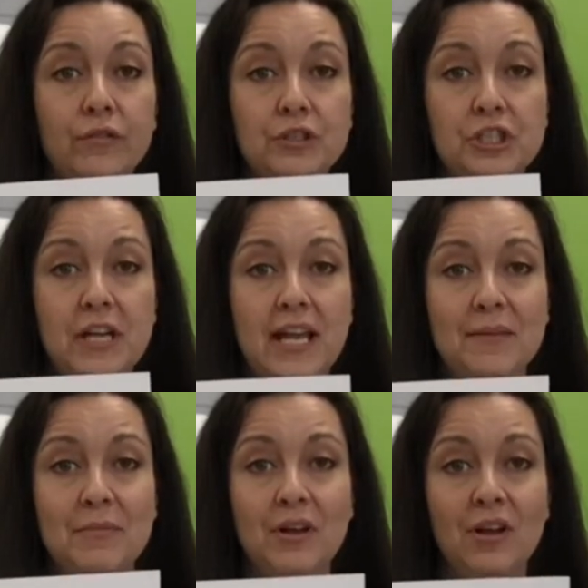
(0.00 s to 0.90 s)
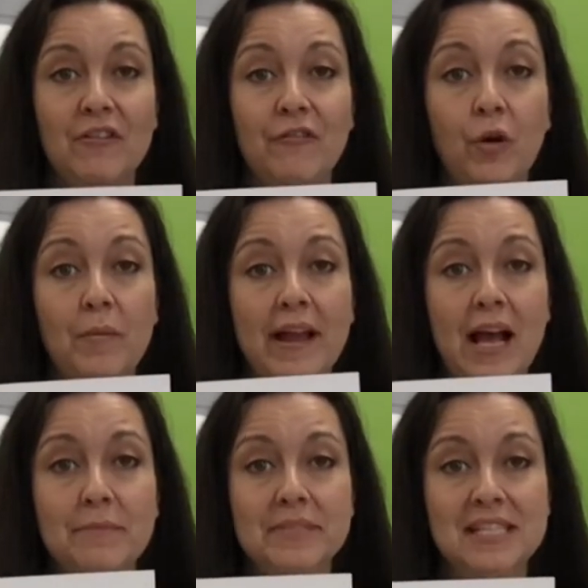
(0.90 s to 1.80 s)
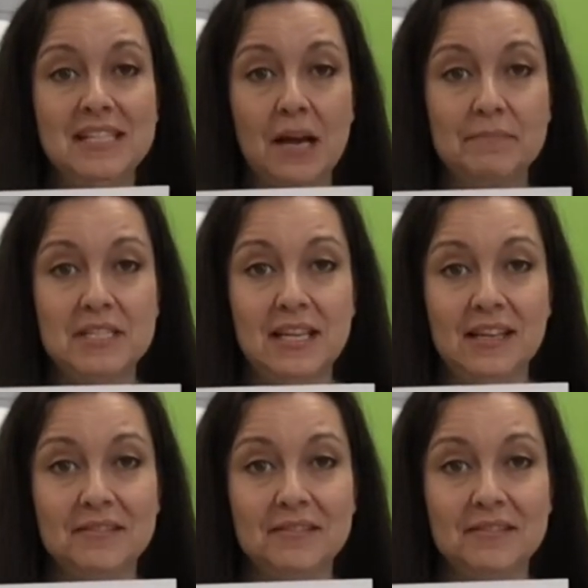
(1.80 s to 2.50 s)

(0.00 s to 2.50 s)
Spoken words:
shape for my Humpty Dumpty.